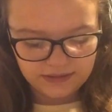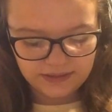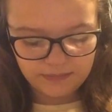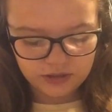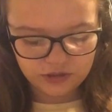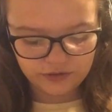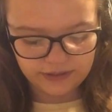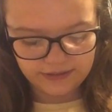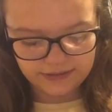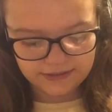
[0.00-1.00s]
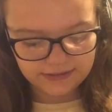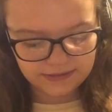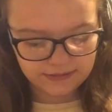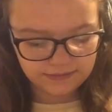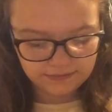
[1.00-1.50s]
demonstrate
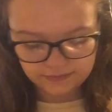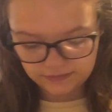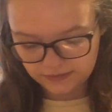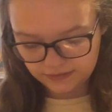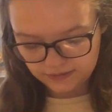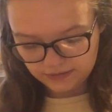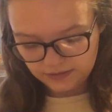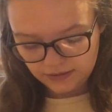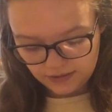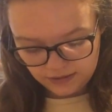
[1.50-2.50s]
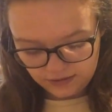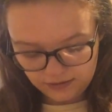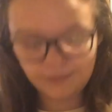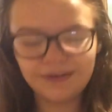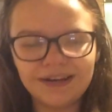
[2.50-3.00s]
this.
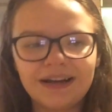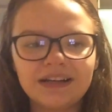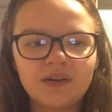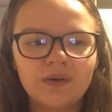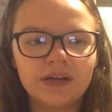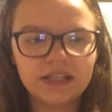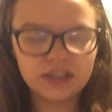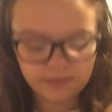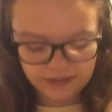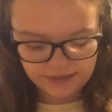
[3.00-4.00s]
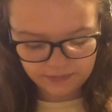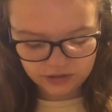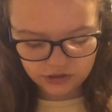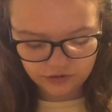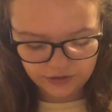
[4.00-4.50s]
I'm not going to be
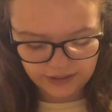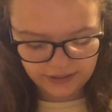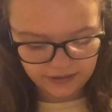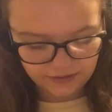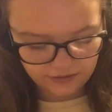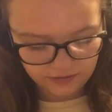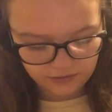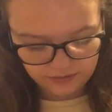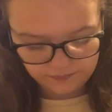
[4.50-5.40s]
demonstrating the